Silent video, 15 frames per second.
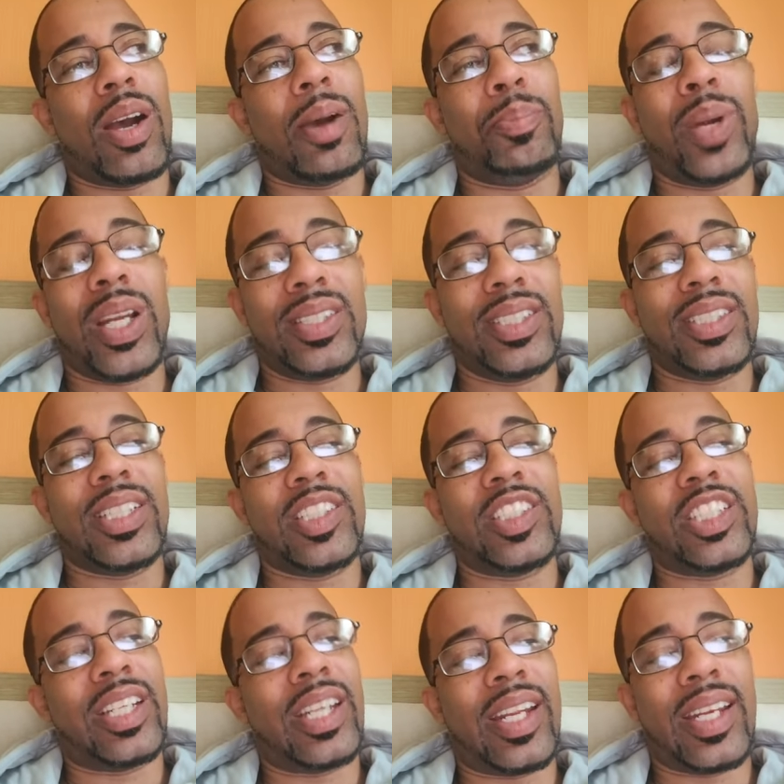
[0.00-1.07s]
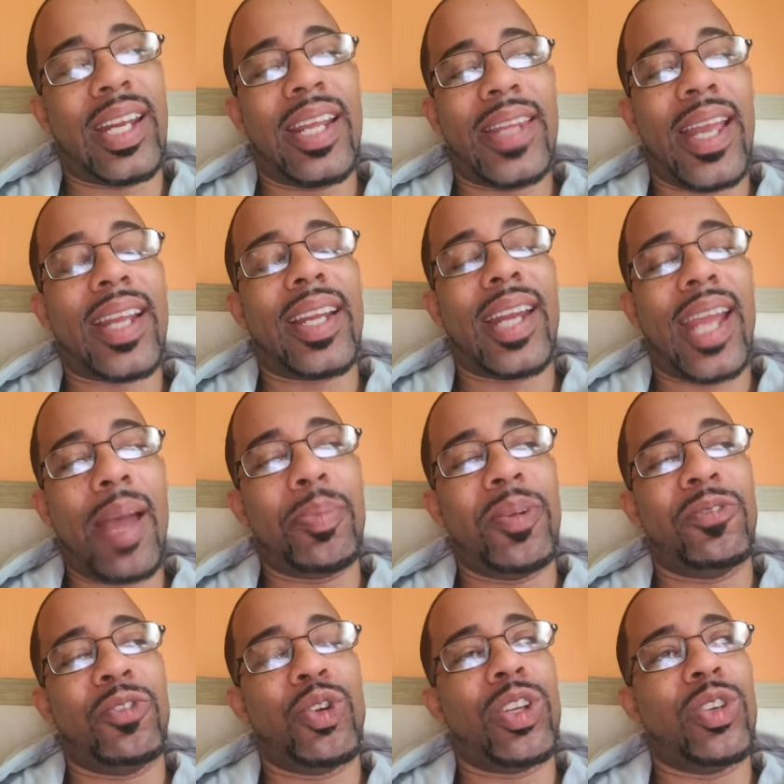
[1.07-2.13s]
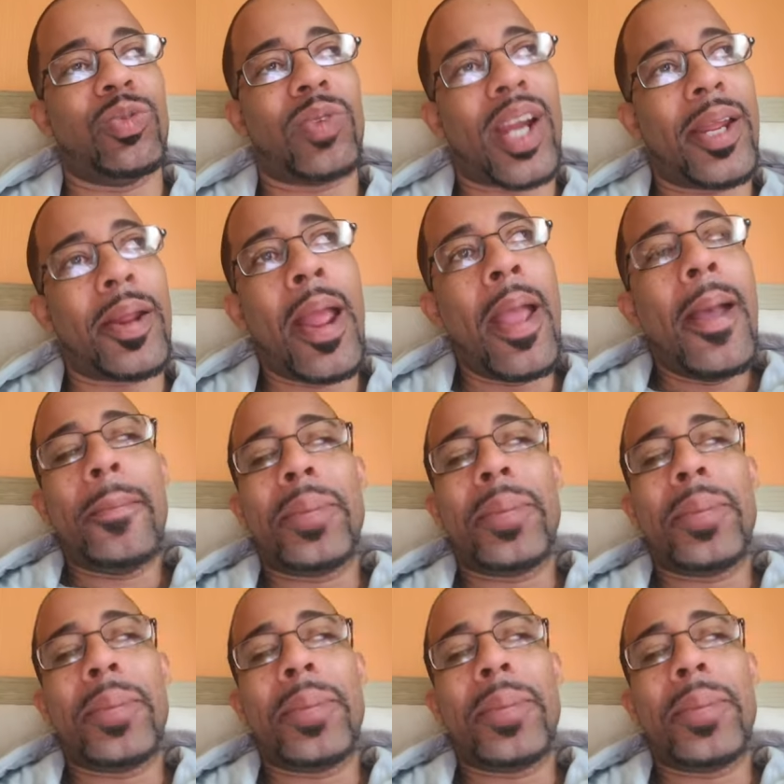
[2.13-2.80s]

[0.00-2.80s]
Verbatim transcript: uh, press attention, and, and that can happen for you, right?